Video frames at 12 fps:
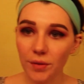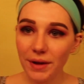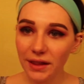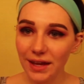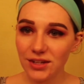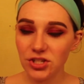my
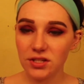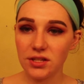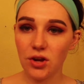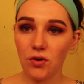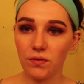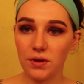lashes, and
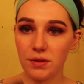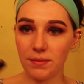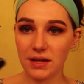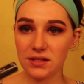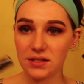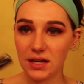go in with
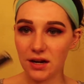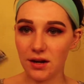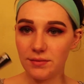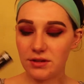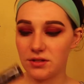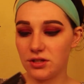mascara.
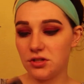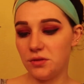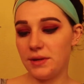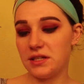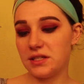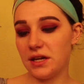I'm using two
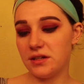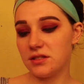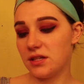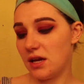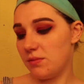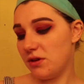mascaras
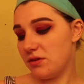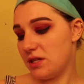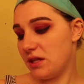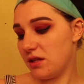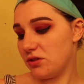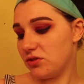today. I'm
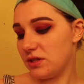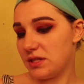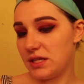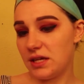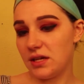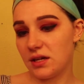using the
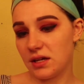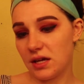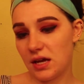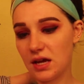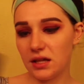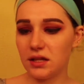Trizique,
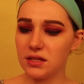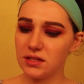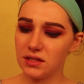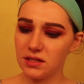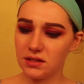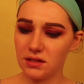and this
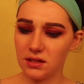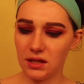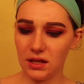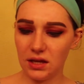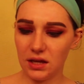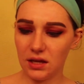is
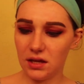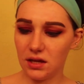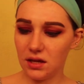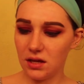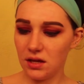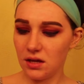
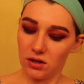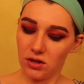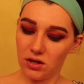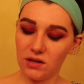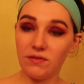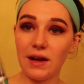the
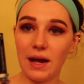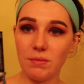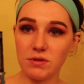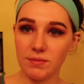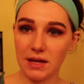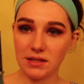Good
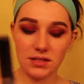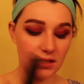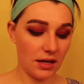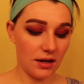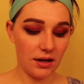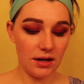Vibes
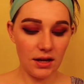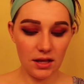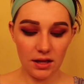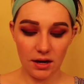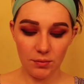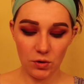mascara, and
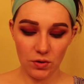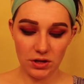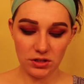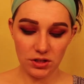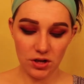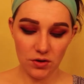then I'm going
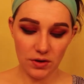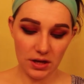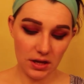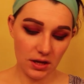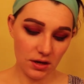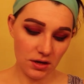to go
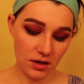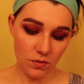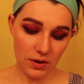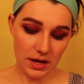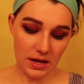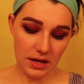in
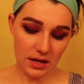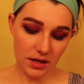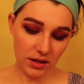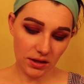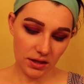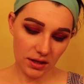
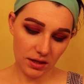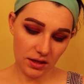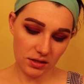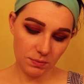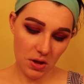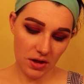with
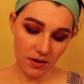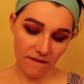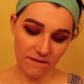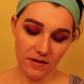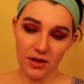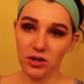this Punk
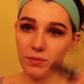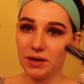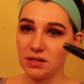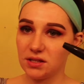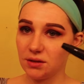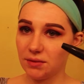
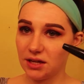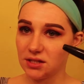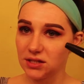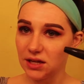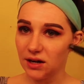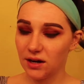Volumizing
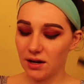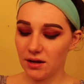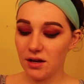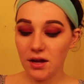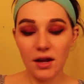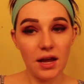mascara,
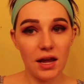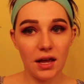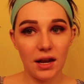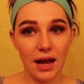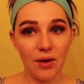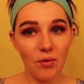and
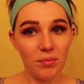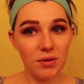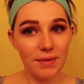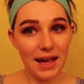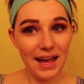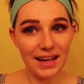I will be
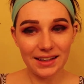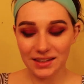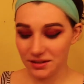back.